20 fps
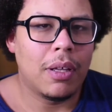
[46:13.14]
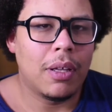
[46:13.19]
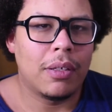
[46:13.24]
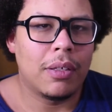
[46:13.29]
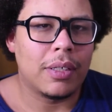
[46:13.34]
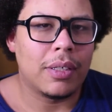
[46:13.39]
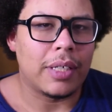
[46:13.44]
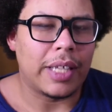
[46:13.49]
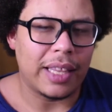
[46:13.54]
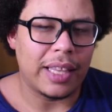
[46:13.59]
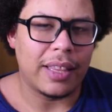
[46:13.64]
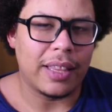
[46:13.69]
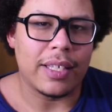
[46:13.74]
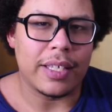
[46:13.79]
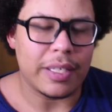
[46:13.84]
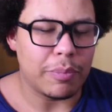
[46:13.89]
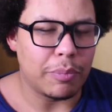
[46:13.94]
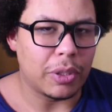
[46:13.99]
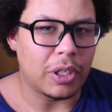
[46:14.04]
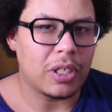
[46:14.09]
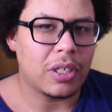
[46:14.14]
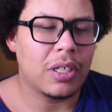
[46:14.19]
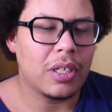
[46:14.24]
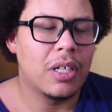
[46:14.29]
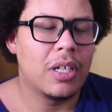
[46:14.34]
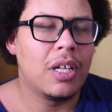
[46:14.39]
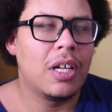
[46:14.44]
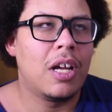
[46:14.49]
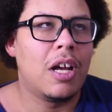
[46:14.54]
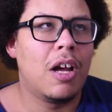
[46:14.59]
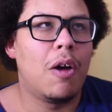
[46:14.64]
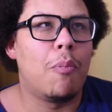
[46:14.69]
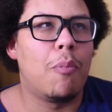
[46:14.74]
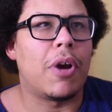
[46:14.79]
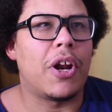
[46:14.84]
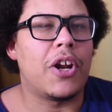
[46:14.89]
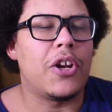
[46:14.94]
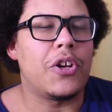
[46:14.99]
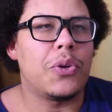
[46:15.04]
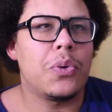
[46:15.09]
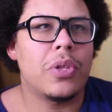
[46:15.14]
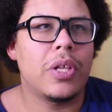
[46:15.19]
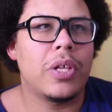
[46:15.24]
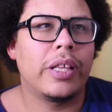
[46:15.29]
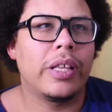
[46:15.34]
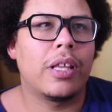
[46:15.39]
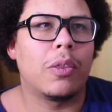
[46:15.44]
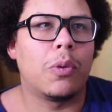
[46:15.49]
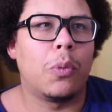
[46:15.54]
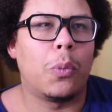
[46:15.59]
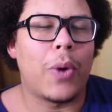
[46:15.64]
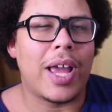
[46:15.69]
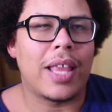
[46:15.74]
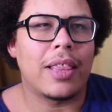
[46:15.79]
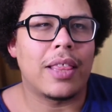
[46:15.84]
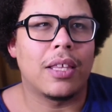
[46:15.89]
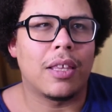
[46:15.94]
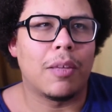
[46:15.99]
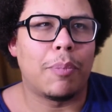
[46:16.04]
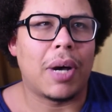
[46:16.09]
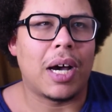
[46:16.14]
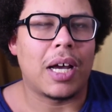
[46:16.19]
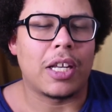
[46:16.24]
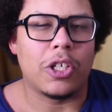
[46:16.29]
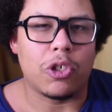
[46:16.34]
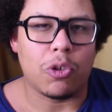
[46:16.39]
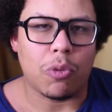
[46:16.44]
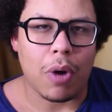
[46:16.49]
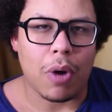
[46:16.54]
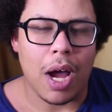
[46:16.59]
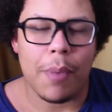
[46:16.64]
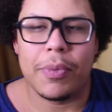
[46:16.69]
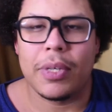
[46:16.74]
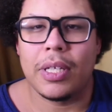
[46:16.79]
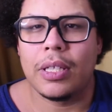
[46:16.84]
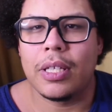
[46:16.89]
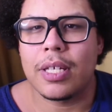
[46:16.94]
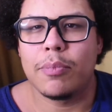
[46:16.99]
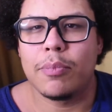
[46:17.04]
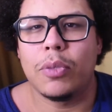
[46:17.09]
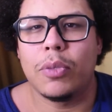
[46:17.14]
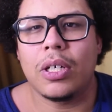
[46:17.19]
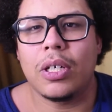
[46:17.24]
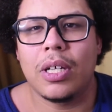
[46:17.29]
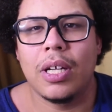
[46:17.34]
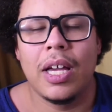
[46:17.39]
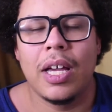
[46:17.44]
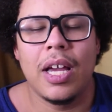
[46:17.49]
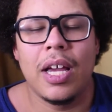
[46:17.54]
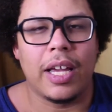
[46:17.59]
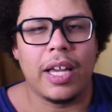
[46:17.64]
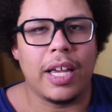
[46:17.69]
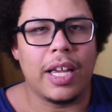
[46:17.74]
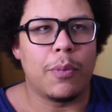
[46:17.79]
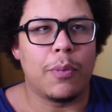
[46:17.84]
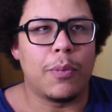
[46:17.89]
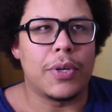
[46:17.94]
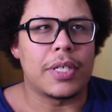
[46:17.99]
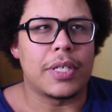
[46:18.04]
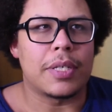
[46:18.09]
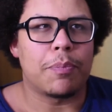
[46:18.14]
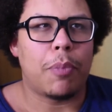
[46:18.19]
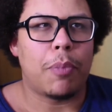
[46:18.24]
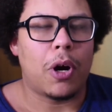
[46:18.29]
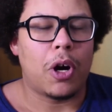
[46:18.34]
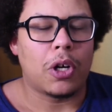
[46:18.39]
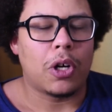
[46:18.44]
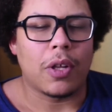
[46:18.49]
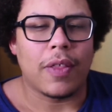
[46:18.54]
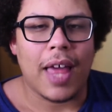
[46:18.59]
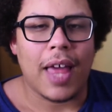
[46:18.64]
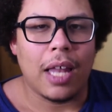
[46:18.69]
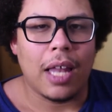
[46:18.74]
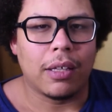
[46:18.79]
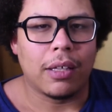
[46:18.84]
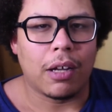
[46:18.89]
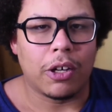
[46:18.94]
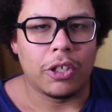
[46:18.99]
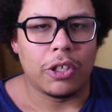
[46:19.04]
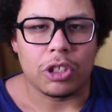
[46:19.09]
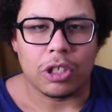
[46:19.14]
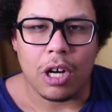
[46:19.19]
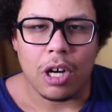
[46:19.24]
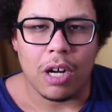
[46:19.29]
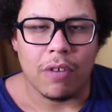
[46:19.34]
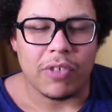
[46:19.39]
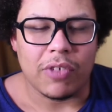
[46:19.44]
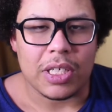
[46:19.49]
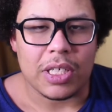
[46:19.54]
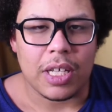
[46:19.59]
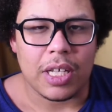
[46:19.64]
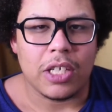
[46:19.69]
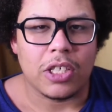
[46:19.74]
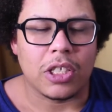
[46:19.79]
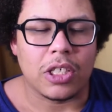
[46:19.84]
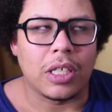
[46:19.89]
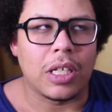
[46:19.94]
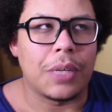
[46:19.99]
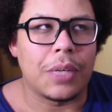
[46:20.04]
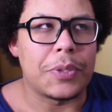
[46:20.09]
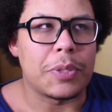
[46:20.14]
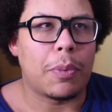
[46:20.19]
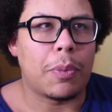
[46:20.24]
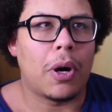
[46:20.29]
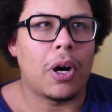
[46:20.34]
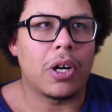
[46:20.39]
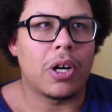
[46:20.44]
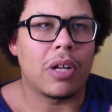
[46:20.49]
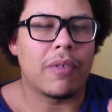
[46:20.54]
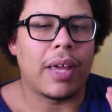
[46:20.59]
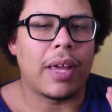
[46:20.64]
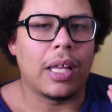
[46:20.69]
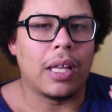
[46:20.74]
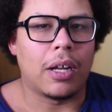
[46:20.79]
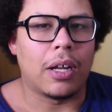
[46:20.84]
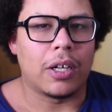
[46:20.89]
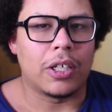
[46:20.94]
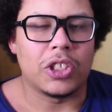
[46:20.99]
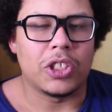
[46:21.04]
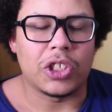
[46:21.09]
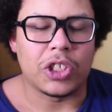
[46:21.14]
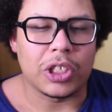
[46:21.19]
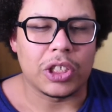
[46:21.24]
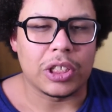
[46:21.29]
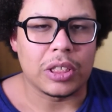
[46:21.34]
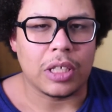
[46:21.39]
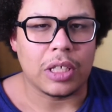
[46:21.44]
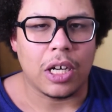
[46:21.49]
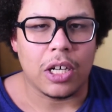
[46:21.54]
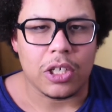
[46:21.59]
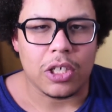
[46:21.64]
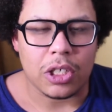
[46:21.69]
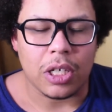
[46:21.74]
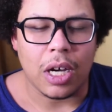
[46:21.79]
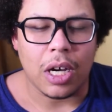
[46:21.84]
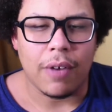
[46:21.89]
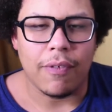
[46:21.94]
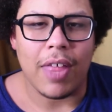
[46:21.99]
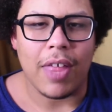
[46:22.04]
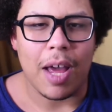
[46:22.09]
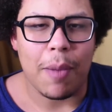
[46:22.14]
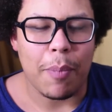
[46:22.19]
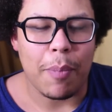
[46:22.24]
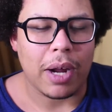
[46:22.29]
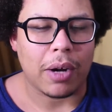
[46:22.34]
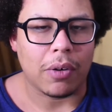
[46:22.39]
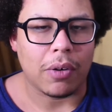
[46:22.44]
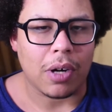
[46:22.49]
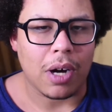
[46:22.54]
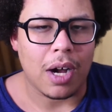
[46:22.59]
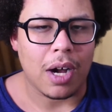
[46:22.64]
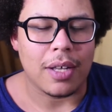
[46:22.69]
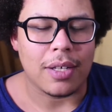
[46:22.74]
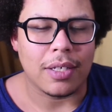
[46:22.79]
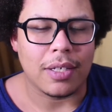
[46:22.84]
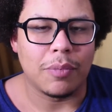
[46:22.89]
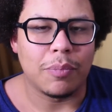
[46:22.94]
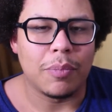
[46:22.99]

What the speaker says: in this book, but I do think that the way that the body dropped in this book, it was part of that larger conversation. It was part of a larger discussion of that microcosm